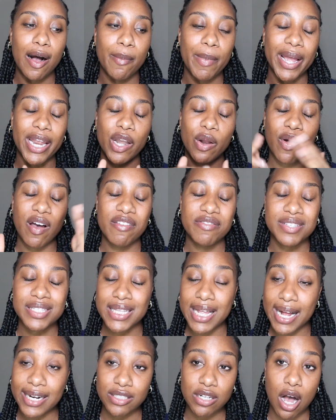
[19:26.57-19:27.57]
I know I've
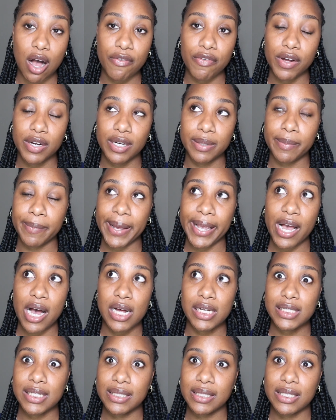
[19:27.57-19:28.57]
slacked off on my
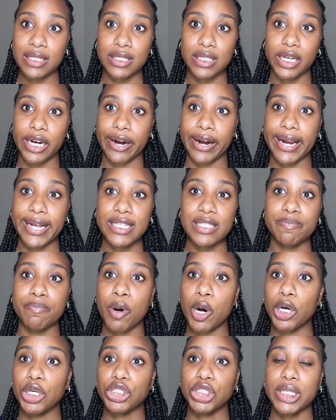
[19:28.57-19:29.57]
content this year. It's
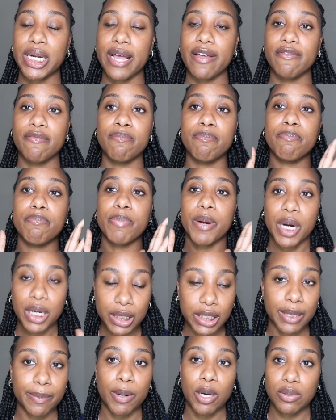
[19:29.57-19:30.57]
March and I
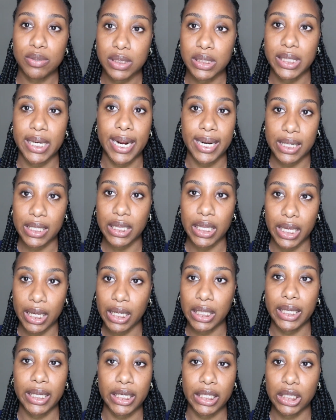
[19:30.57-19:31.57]
barely posted
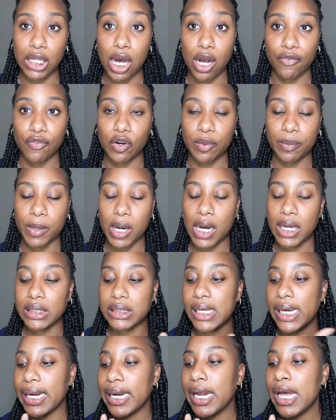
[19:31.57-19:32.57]
anything, any long form
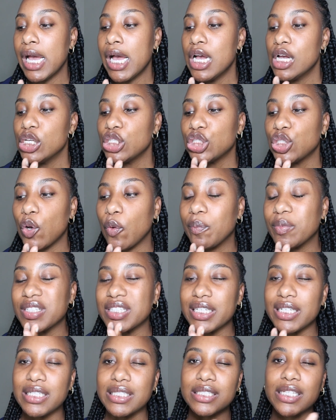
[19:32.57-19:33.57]
content. So
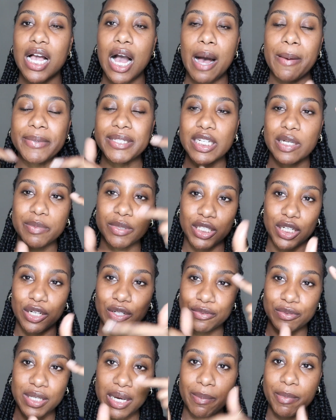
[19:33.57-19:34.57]
please comment down
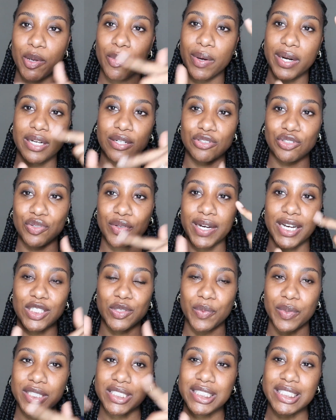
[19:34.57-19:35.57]
below. Tell me what else you
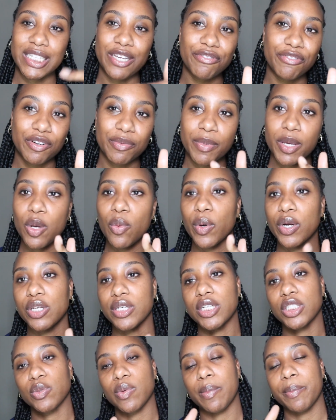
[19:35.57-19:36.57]
guys want to see from me. What do
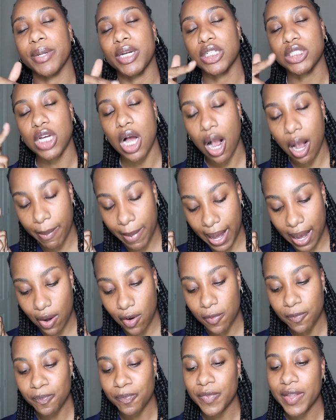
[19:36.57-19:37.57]
you guys want me to talk
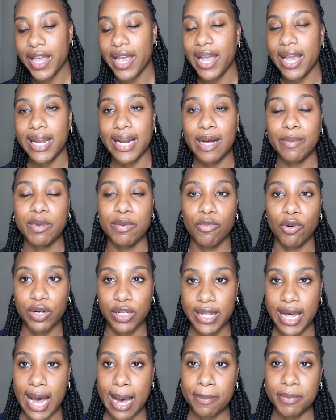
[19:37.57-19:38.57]
about? And I'll be more
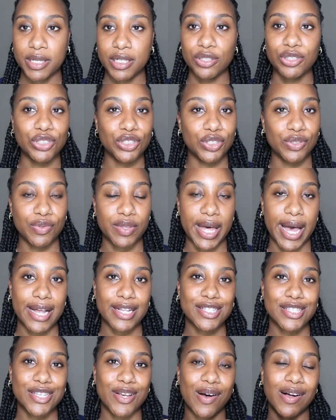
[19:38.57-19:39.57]
than happy to do
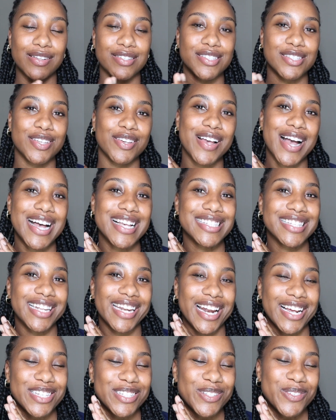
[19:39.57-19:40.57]
that. So I'll see you guys in
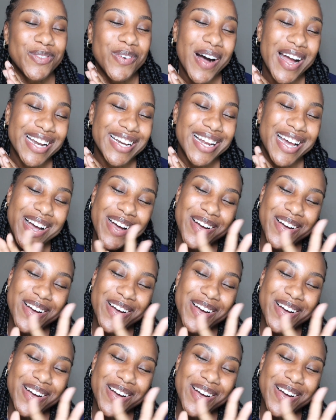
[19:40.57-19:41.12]
the next one.